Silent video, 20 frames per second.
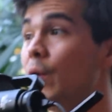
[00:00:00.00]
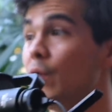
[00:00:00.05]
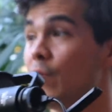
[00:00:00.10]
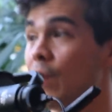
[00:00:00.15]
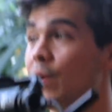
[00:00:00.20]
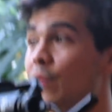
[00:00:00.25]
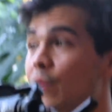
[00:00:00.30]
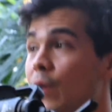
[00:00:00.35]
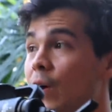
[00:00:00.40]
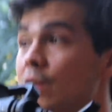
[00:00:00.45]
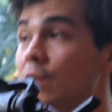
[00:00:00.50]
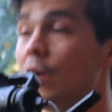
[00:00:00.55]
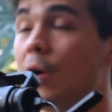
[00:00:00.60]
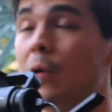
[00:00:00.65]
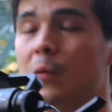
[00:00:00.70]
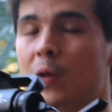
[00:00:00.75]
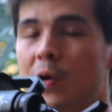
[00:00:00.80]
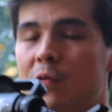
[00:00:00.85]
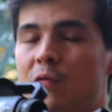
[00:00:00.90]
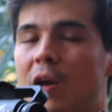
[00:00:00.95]
We've had friends.
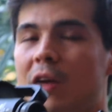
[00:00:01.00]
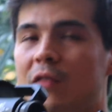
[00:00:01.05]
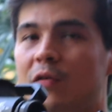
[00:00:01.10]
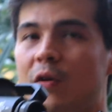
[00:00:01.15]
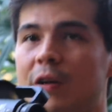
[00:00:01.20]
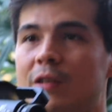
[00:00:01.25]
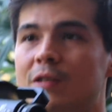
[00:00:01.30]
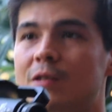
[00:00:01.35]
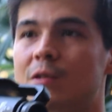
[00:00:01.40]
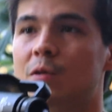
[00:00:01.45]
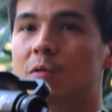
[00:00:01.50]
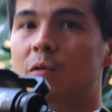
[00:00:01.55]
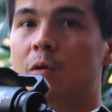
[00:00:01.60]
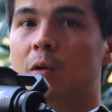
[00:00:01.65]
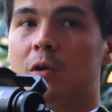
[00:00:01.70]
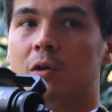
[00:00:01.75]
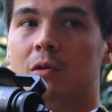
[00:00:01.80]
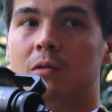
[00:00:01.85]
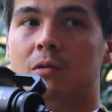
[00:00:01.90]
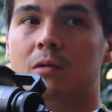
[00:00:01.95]
No, we've had friends who
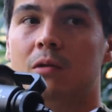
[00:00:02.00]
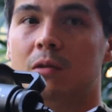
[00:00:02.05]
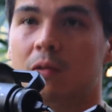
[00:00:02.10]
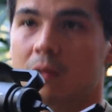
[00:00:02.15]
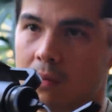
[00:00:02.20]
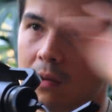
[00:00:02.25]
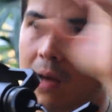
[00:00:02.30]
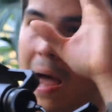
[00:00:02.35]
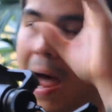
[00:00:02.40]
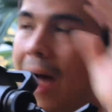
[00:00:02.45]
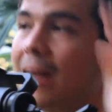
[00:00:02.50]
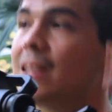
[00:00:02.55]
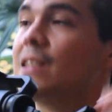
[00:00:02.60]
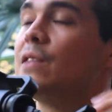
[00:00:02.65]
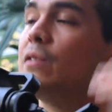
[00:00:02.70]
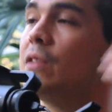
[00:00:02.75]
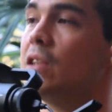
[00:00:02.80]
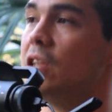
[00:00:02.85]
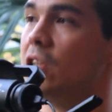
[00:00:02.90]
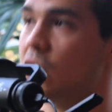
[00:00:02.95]
were
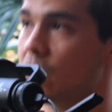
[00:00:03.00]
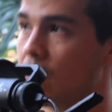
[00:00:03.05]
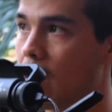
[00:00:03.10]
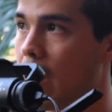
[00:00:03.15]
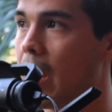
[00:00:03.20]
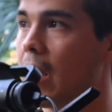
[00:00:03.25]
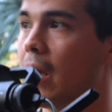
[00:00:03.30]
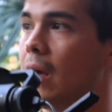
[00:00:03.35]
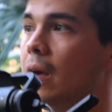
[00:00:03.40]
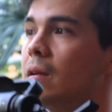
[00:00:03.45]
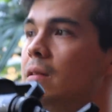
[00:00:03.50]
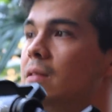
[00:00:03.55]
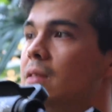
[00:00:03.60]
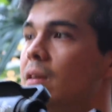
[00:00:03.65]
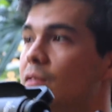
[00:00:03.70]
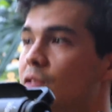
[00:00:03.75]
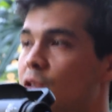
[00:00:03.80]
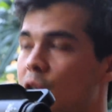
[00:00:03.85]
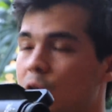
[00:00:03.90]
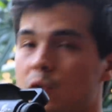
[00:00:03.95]
actively trying to
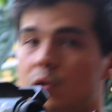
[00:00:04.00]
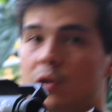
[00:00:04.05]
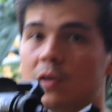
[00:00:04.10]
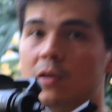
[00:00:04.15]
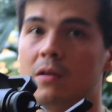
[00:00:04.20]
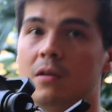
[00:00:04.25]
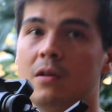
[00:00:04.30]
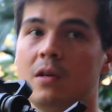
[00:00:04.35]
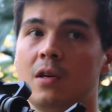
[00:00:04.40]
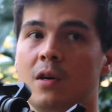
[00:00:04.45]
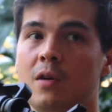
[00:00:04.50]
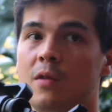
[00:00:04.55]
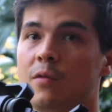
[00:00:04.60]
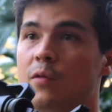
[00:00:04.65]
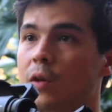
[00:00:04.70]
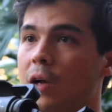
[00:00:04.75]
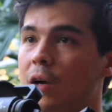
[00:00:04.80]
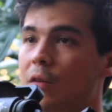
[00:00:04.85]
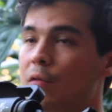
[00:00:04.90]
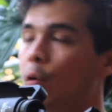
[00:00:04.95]
have children
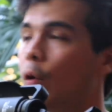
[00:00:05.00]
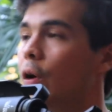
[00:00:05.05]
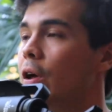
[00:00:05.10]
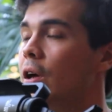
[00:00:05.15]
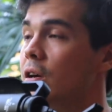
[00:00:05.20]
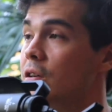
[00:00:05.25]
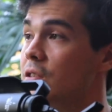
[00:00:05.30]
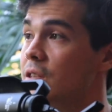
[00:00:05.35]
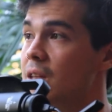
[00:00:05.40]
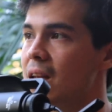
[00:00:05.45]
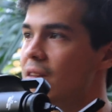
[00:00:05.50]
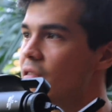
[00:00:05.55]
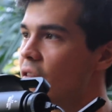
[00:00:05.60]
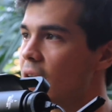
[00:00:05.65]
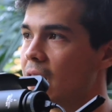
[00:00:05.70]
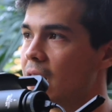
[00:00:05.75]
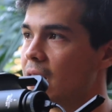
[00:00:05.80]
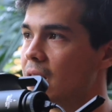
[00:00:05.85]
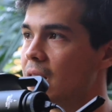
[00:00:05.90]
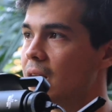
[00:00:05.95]
for like four years and never
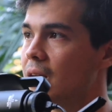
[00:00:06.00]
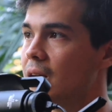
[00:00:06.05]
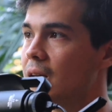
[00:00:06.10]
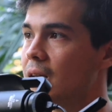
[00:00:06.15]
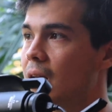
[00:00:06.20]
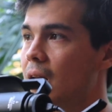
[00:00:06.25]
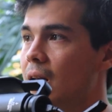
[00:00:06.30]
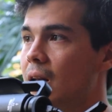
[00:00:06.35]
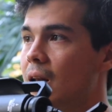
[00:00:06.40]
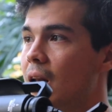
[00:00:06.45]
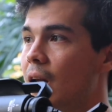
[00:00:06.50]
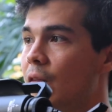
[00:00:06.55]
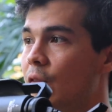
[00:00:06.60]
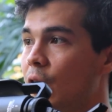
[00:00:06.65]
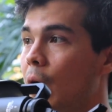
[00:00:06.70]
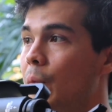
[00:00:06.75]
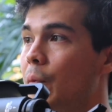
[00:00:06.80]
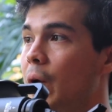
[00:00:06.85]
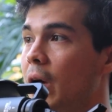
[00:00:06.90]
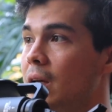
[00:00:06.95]
had a kid. That just means they never
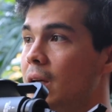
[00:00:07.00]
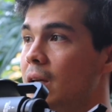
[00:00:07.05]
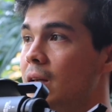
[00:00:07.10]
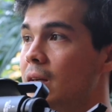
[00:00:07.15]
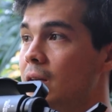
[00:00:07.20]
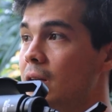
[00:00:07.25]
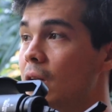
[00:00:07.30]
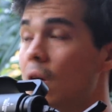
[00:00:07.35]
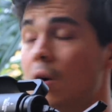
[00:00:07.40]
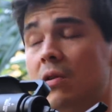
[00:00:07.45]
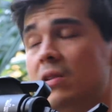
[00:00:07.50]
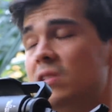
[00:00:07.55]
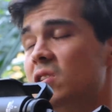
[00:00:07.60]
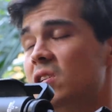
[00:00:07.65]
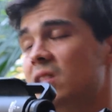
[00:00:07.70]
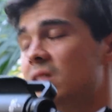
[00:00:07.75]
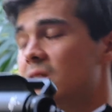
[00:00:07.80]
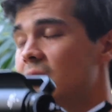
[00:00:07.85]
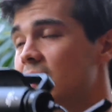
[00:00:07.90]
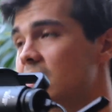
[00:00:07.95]
got pregnant. No, it's
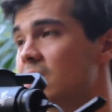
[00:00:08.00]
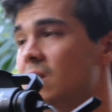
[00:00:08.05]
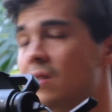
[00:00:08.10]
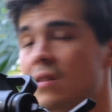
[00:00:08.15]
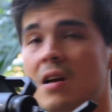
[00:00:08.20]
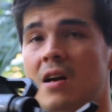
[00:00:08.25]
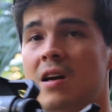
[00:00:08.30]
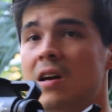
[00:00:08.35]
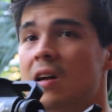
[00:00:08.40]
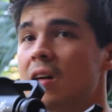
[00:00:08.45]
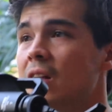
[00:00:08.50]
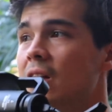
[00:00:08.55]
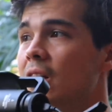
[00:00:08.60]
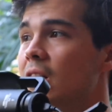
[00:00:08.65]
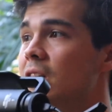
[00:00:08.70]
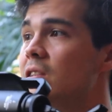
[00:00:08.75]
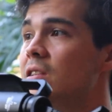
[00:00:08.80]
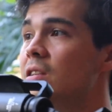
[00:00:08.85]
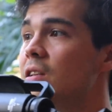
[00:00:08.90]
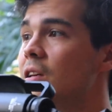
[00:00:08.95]
just because having
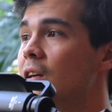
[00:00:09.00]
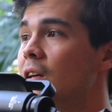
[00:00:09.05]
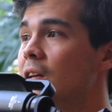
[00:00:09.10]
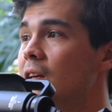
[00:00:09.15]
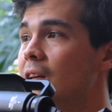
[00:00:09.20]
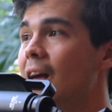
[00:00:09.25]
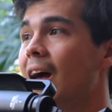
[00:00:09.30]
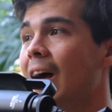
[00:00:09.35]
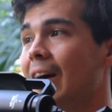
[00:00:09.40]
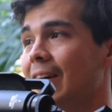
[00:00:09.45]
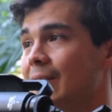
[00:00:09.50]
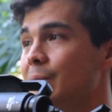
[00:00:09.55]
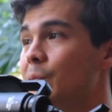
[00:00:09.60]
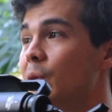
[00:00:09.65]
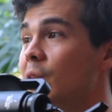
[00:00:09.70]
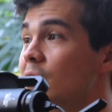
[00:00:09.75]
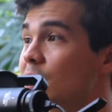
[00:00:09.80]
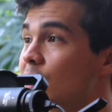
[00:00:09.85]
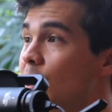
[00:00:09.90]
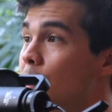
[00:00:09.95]
sex every day. Yeah,
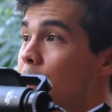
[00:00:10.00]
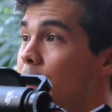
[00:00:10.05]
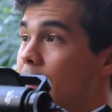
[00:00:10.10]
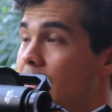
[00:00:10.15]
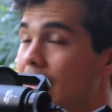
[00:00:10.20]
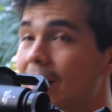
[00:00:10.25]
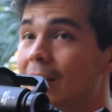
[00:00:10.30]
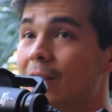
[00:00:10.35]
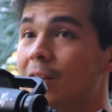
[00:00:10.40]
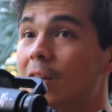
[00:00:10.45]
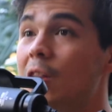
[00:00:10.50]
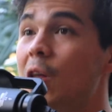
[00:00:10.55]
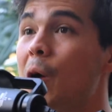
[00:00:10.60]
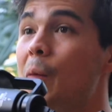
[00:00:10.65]
but there's is com- that it?